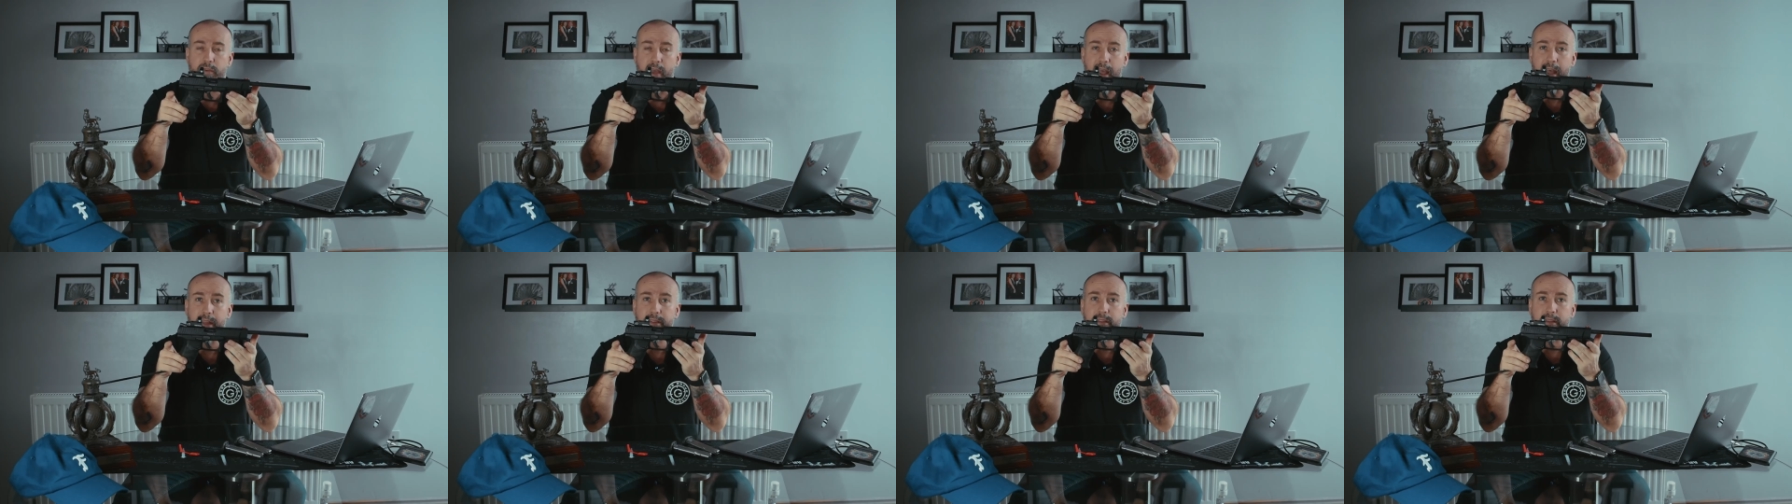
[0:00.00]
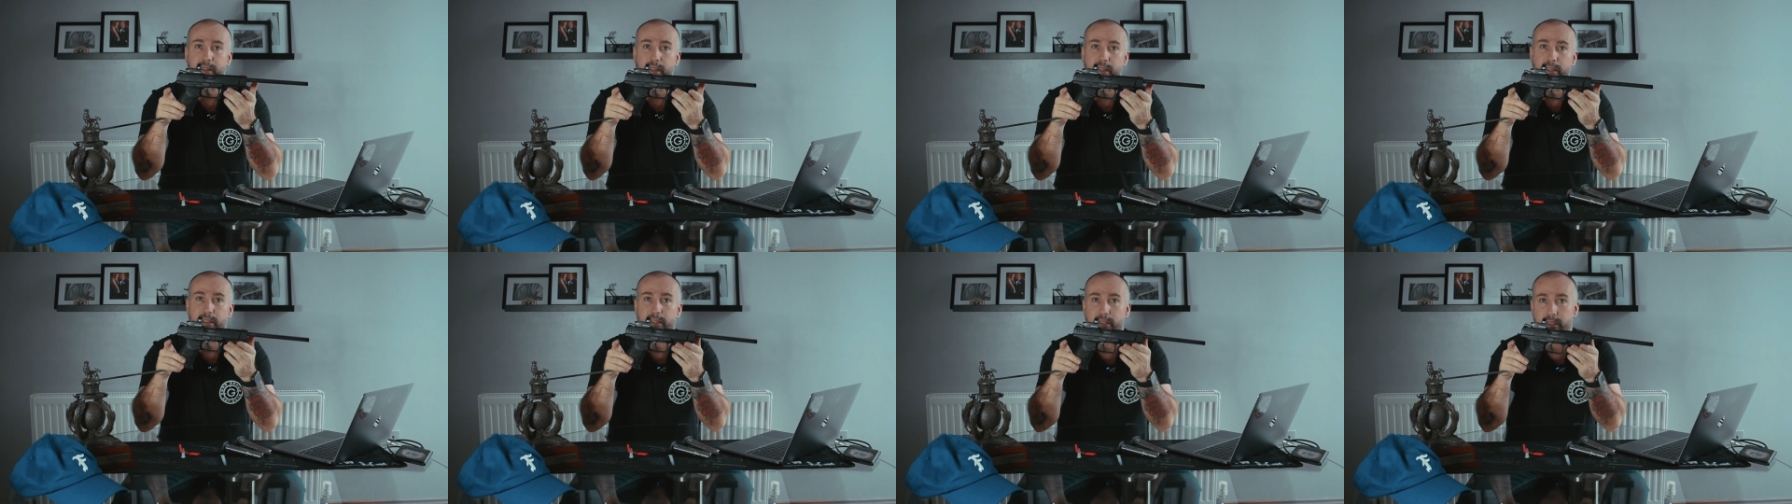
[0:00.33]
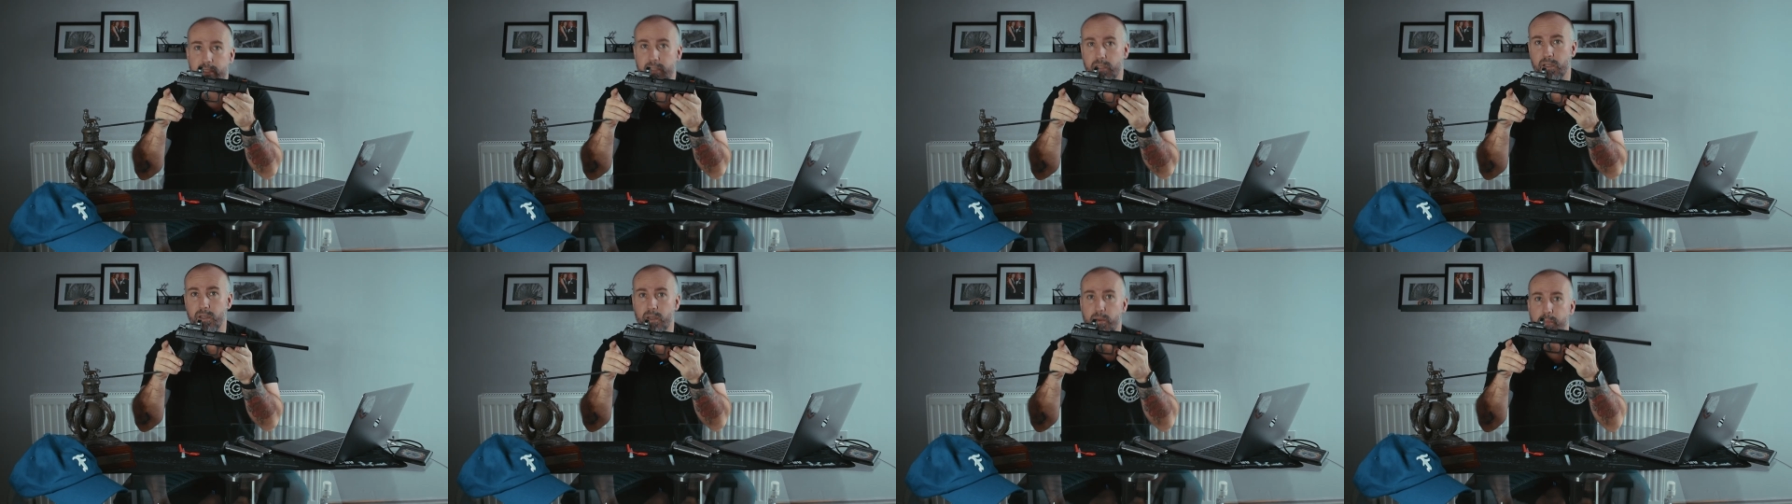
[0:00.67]
had
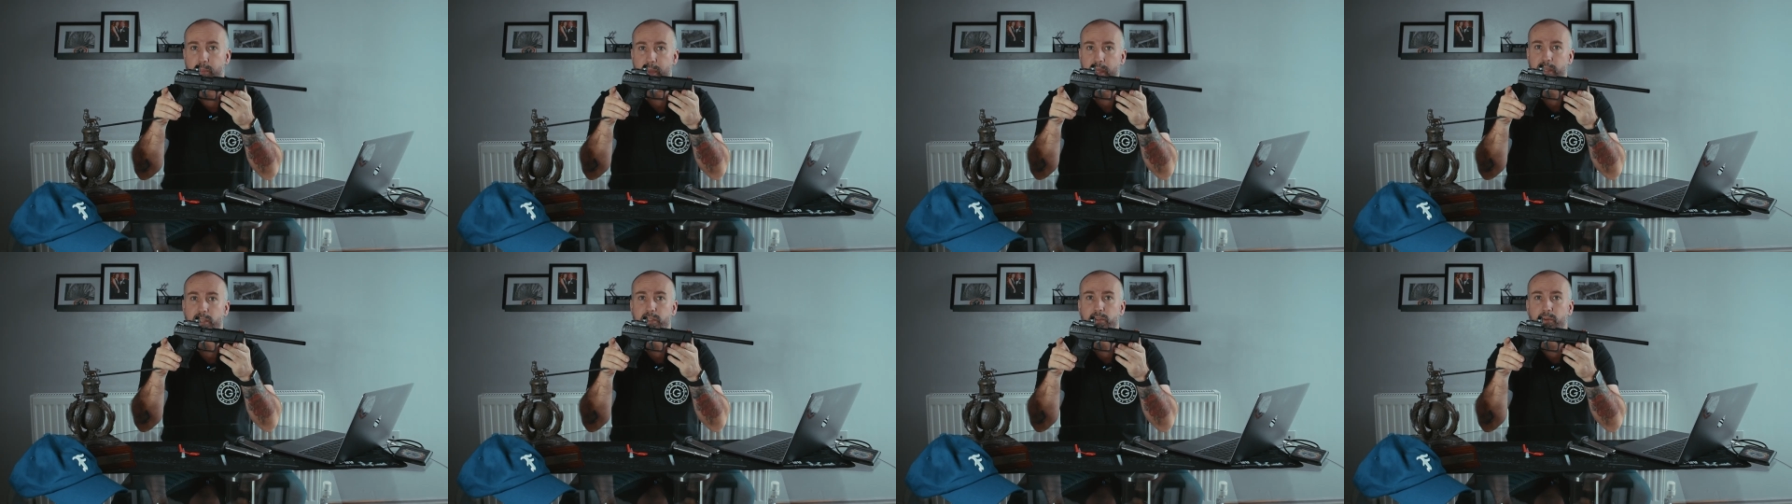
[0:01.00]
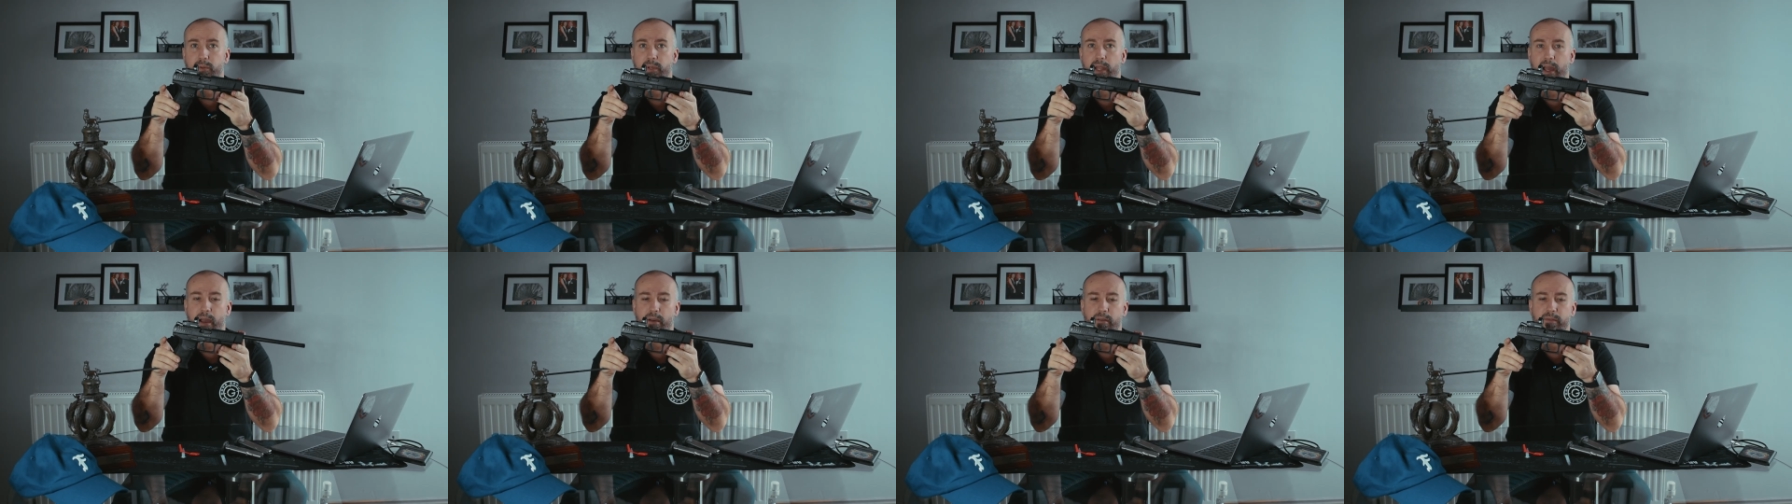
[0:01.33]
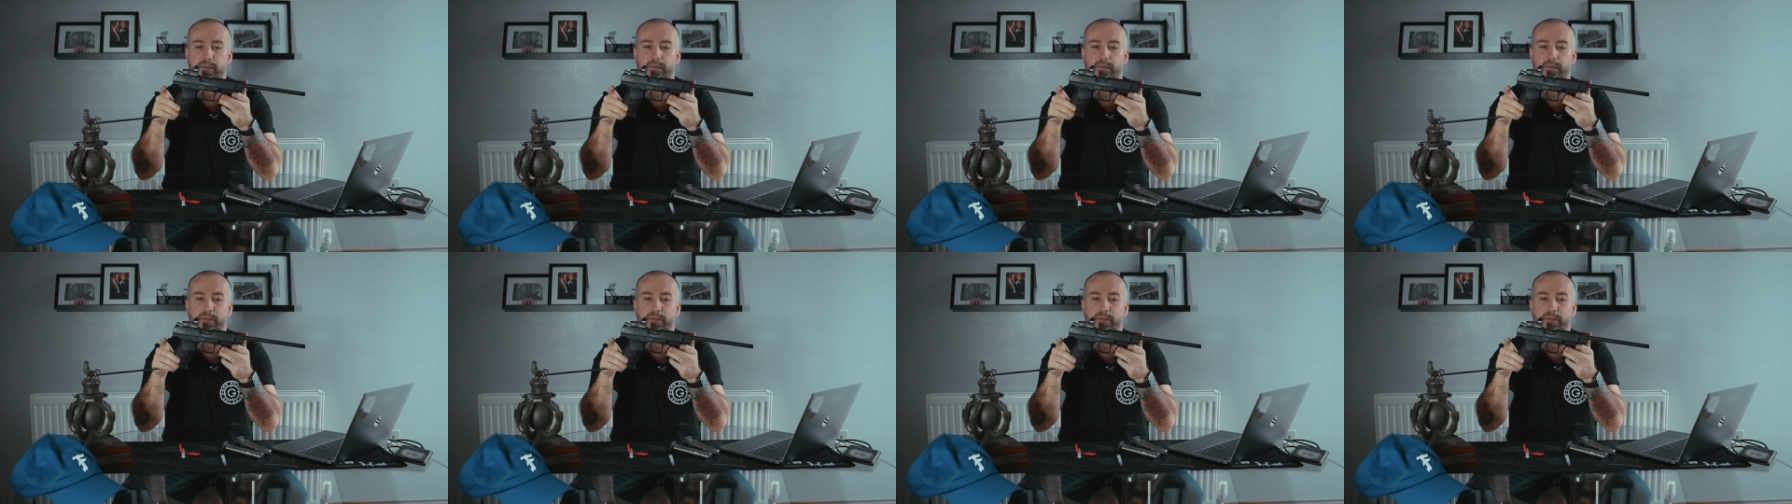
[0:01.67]
this pistol now